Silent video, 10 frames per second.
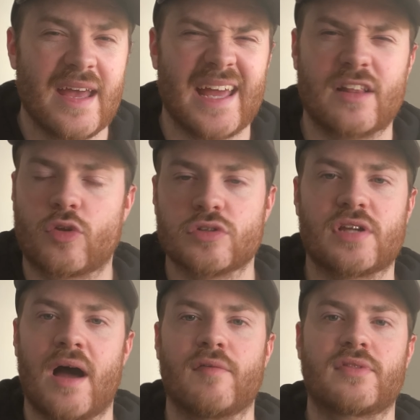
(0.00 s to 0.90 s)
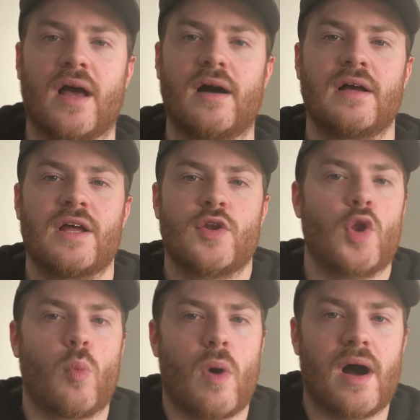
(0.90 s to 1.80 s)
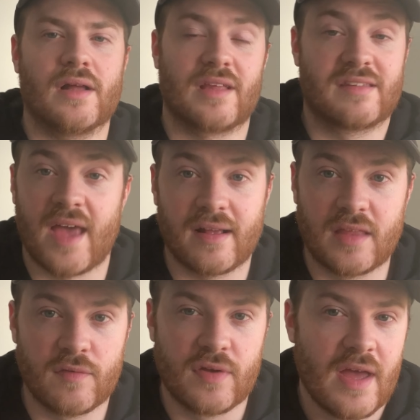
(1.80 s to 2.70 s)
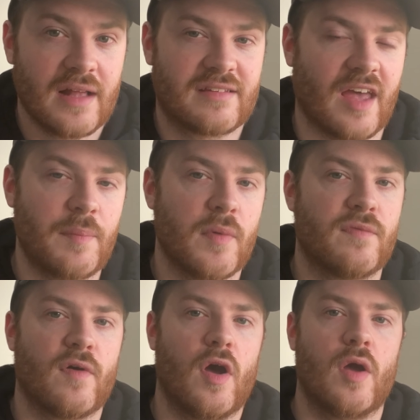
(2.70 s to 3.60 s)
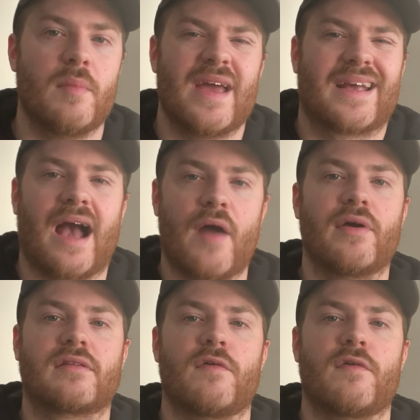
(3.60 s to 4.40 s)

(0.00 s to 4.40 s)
It does have that noir detective type of character